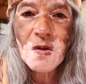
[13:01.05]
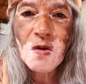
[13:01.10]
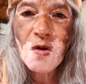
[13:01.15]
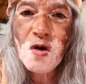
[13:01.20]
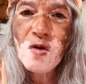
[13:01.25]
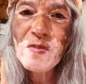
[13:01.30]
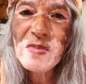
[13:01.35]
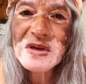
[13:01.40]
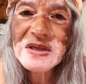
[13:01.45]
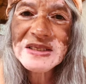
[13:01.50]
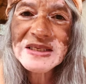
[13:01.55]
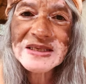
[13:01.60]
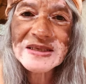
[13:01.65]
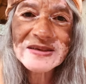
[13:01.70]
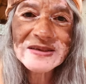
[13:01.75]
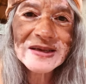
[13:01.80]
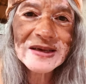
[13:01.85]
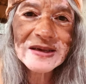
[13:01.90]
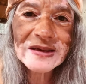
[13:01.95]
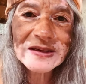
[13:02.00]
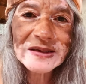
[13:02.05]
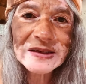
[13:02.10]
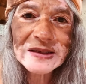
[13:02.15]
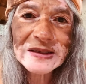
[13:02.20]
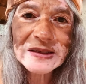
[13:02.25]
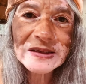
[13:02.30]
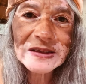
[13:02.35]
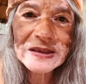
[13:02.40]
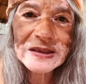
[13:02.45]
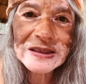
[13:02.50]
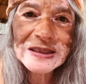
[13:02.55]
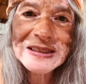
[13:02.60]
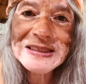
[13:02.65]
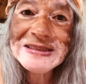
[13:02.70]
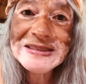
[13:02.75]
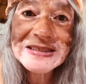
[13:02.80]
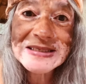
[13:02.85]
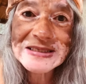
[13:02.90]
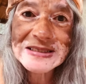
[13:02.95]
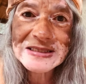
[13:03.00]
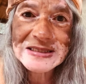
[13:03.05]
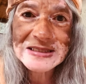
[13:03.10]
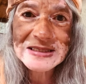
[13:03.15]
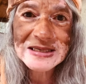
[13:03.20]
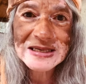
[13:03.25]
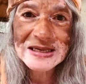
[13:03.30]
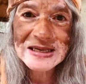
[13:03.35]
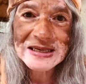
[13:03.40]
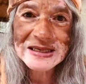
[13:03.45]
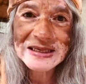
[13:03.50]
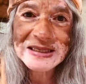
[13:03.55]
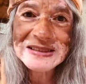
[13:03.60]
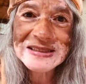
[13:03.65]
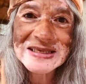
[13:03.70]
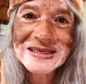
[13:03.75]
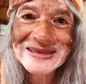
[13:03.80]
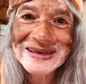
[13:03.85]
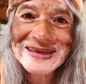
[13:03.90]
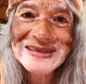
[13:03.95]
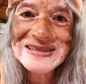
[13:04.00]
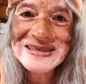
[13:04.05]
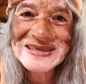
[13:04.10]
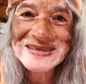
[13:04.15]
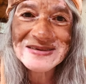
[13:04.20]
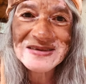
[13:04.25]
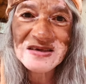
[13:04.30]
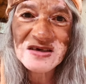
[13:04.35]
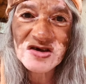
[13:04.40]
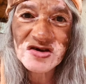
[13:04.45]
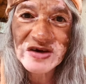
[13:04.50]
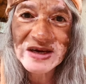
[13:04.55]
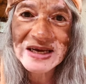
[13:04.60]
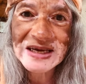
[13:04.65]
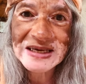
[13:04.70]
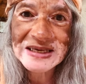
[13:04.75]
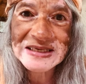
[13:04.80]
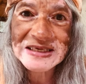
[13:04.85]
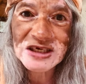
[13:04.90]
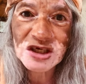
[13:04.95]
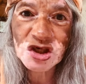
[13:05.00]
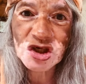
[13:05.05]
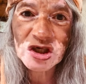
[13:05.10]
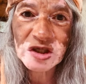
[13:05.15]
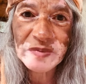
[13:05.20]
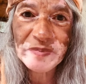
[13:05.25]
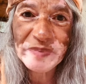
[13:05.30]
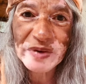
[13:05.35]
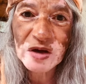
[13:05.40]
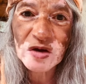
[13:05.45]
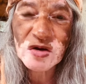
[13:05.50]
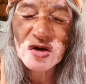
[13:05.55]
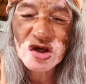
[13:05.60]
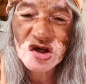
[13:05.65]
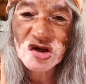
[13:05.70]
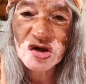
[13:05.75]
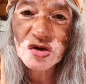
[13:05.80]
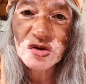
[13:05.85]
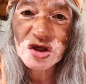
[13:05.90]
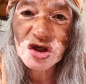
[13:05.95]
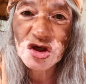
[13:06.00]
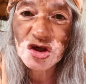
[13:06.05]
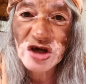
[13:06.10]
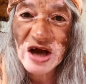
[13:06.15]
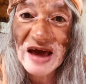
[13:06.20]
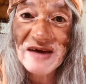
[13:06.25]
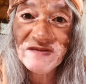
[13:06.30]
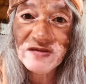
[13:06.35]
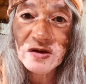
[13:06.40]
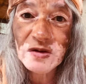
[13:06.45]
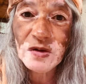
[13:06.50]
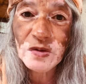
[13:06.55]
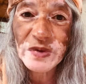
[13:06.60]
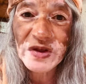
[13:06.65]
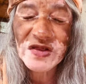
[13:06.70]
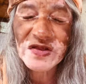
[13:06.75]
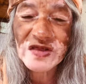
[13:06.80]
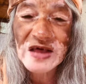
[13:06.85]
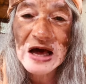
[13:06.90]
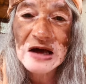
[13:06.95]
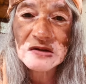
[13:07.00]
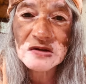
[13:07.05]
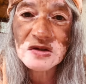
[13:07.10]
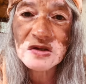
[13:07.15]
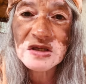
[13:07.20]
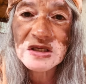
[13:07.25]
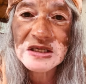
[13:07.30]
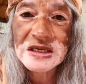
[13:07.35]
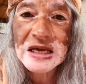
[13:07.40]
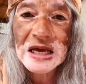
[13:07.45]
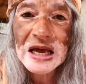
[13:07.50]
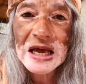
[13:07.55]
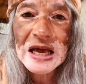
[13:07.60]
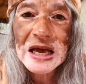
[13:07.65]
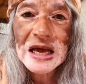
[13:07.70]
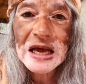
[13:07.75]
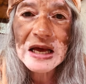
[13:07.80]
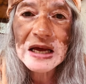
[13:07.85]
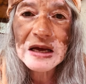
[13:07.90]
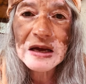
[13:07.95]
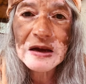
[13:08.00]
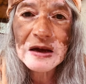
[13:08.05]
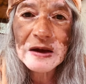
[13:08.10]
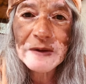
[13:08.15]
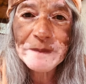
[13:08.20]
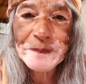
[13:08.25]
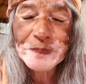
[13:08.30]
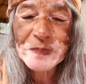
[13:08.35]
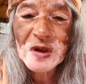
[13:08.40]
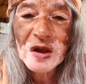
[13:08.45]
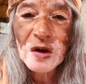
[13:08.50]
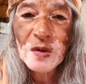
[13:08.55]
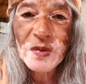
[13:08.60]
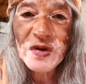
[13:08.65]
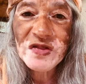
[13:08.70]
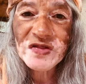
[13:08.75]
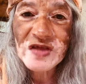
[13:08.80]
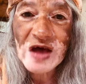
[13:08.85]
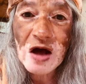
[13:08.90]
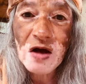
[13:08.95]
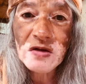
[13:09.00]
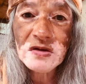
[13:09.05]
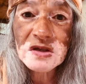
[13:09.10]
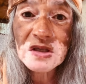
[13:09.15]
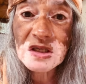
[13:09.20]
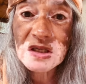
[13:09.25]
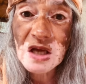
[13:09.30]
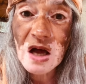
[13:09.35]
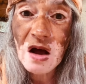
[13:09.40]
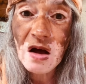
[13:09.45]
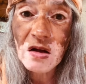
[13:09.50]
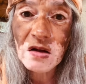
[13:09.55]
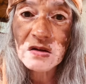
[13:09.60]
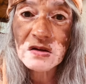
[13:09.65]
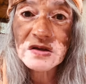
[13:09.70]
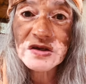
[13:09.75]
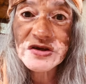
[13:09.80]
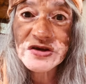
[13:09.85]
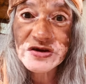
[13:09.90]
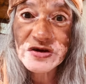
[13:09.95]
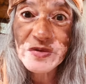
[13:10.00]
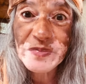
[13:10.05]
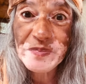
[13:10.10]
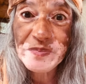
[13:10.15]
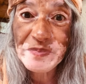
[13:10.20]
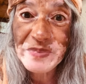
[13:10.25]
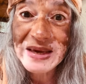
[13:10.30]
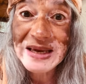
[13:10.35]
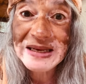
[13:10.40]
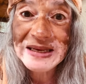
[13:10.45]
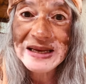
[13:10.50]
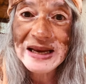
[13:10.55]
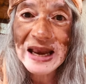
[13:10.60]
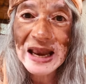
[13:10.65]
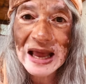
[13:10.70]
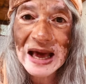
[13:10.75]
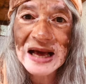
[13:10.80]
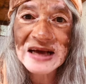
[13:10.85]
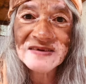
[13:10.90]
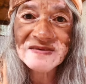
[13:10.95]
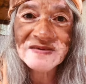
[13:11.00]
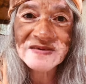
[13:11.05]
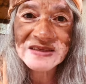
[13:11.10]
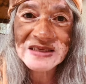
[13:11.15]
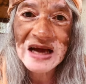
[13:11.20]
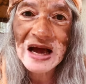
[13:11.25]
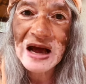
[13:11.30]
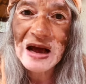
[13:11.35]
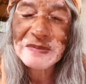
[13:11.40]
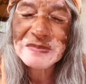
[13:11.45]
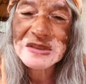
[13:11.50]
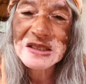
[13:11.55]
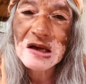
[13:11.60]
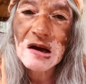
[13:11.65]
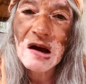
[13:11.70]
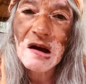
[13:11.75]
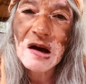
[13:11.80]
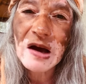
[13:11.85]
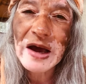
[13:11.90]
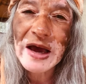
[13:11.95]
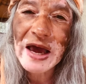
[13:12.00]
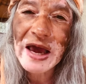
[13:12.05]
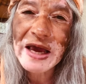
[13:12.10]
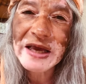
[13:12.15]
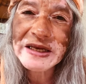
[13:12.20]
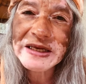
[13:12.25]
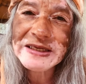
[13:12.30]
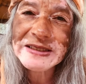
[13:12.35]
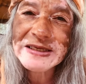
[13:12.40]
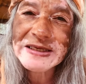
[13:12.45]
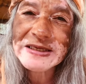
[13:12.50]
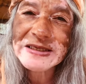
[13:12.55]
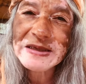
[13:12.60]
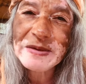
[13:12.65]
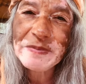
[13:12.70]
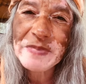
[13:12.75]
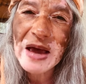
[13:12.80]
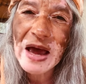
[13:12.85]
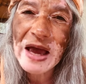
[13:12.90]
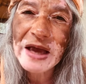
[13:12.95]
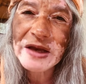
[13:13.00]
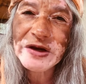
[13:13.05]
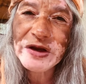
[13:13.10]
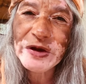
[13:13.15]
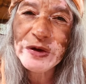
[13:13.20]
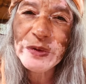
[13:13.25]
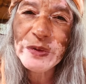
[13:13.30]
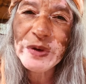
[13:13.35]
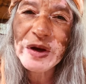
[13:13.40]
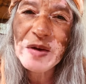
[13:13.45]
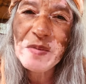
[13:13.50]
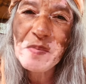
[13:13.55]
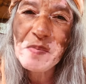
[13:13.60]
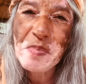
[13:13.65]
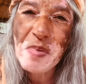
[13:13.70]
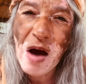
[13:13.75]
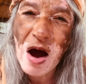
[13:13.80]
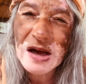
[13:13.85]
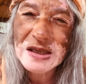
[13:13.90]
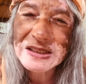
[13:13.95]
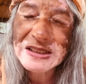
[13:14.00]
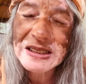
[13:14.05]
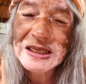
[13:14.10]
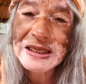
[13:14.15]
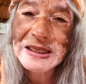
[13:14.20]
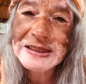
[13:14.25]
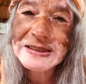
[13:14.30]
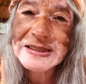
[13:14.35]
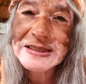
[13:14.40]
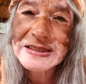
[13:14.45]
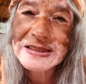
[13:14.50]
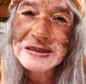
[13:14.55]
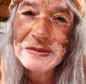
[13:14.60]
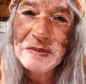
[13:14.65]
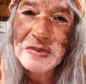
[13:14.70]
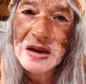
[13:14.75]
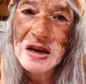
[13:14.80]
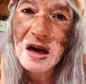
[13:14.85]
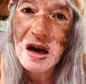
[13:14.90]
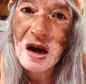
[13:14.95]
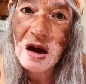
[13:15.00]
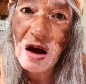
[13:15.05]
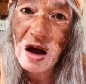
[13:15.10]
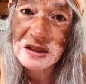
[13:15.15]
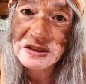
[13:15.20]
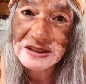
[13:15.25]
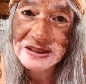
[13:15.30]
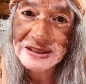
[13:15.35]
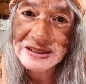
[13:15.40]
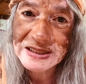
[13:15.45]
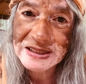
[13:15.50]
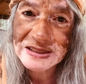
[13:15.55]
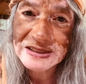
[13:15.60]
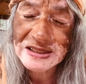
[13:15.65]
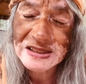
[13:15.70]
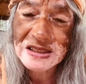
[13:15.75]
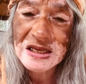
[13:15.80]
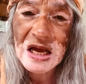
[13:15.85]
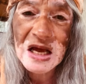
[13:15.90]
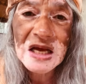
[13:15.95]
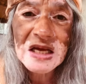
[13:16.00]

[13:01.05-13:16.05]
almost instantly. It's instant recognition because you travel with those uh, with those souls through many lifetimes uh, and in some and you embody in similar contexts.